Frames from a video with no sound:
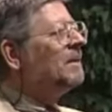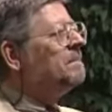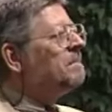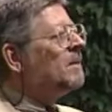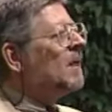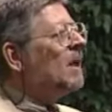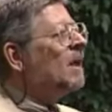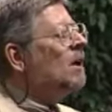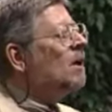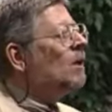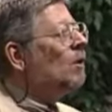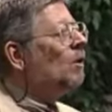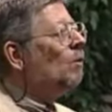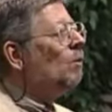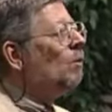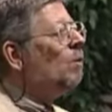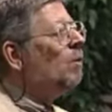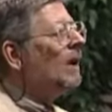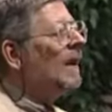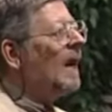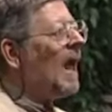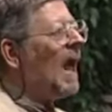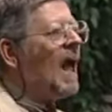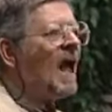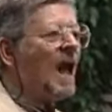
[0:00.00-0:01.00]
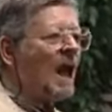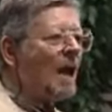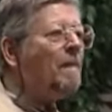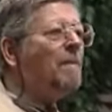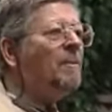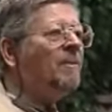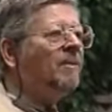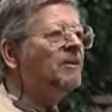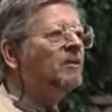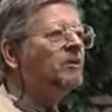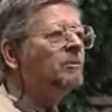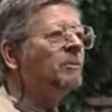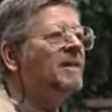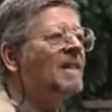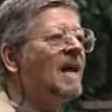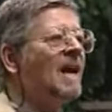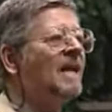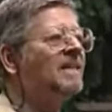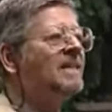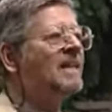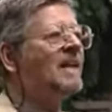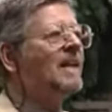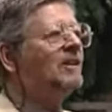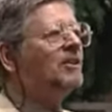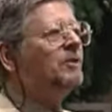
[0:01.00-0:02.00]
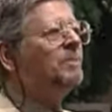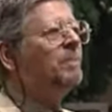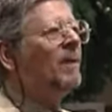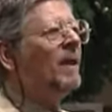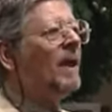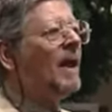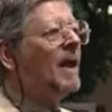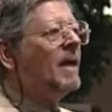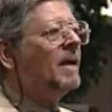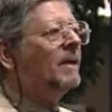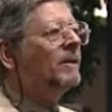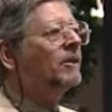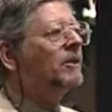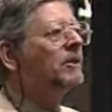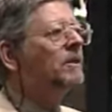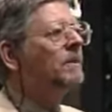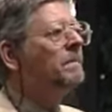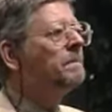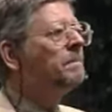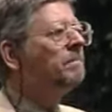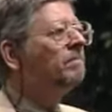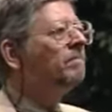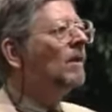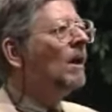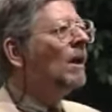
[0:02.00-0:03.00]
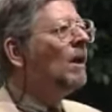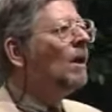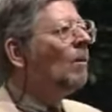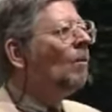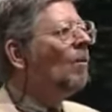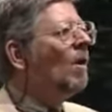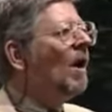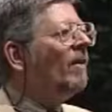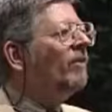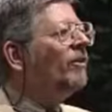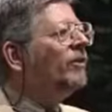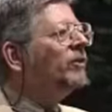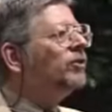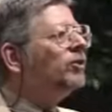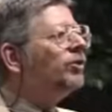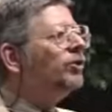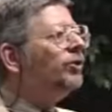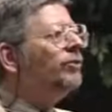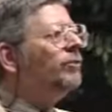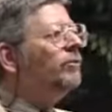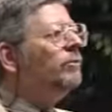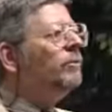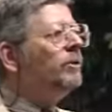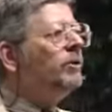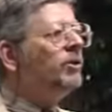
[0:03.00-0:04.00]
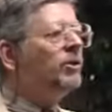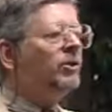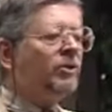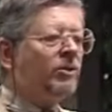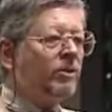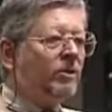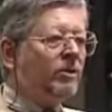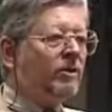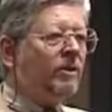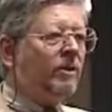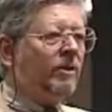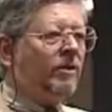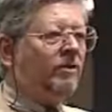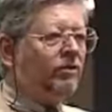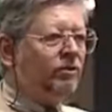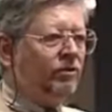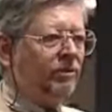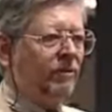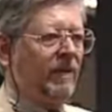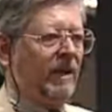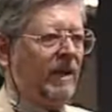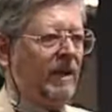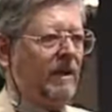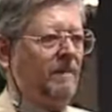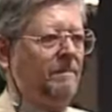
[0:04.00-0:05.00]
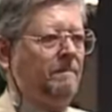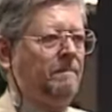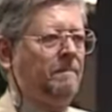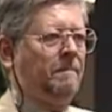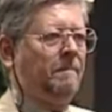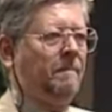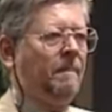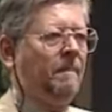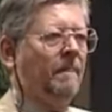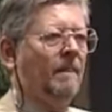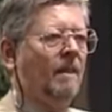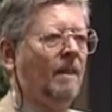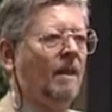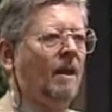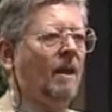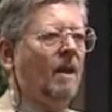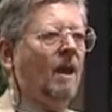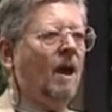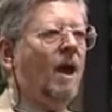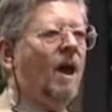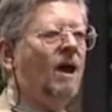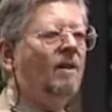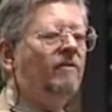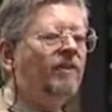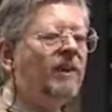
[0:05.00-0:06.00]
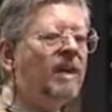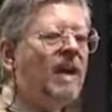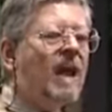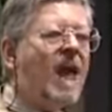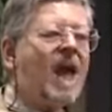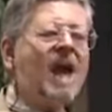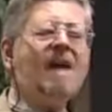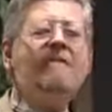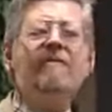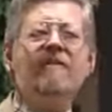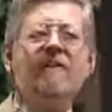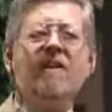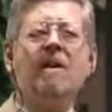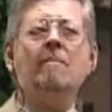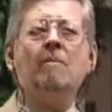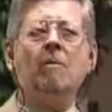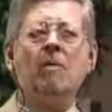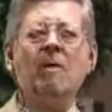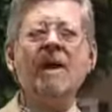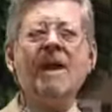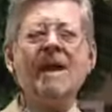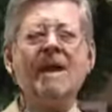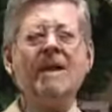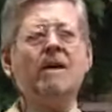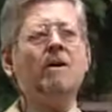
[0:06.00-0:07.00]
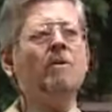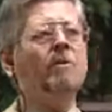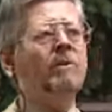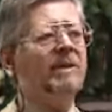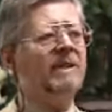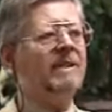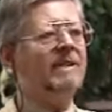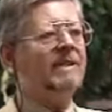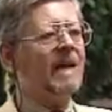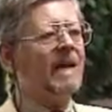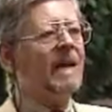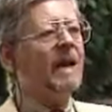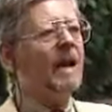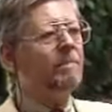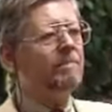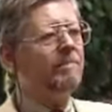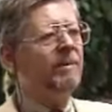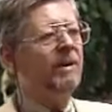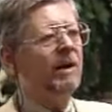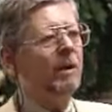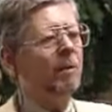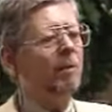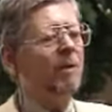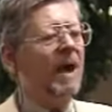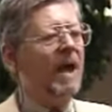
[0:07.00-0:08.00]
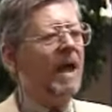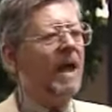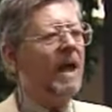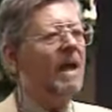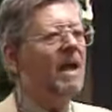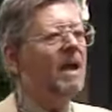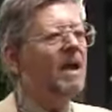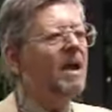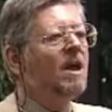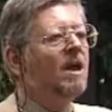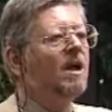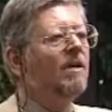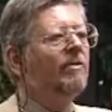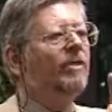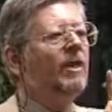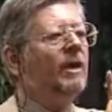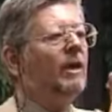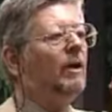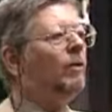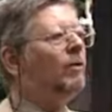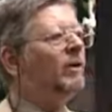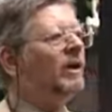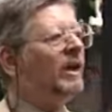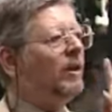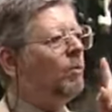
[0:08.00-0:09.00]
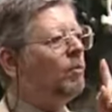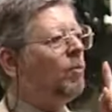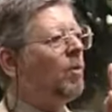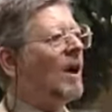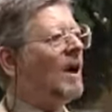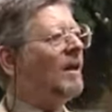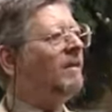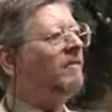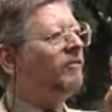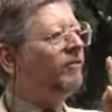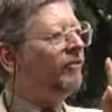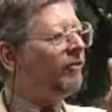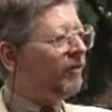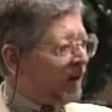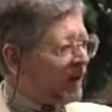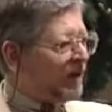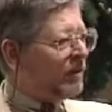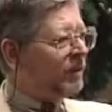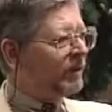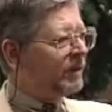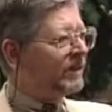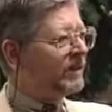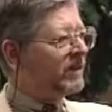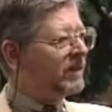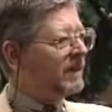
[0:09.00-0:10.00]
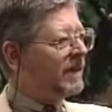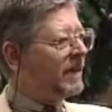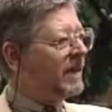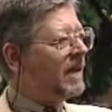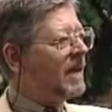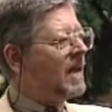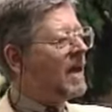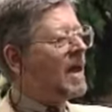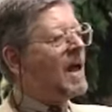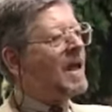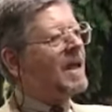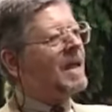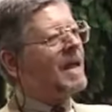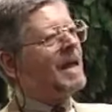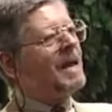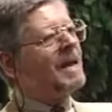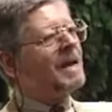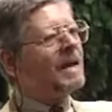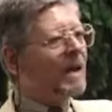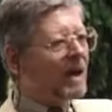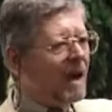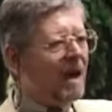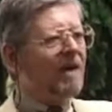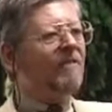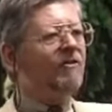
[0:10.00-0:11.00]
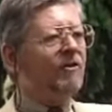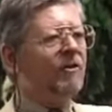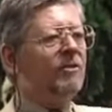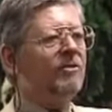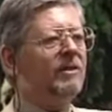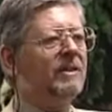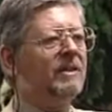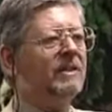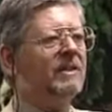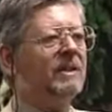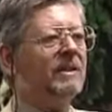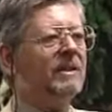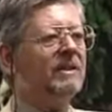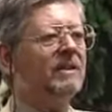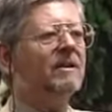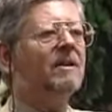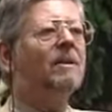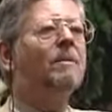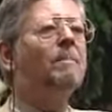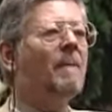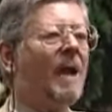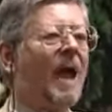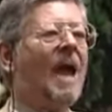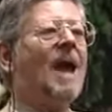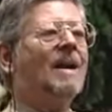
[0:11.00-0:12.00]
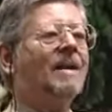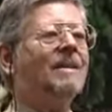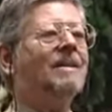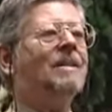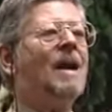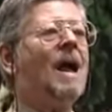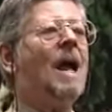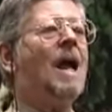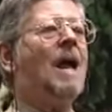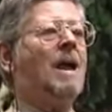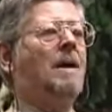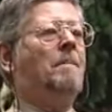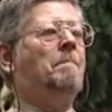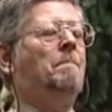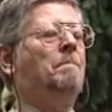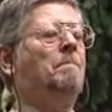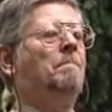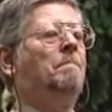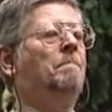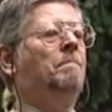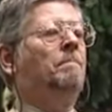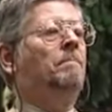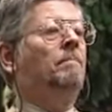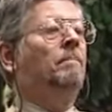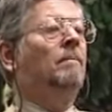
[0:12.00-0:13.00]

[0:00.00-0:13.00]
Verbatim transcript: but what happens when that takes place? Well, the tuned circuitry of an FM radio is set up in a way that only one frequency can govern the system at a time.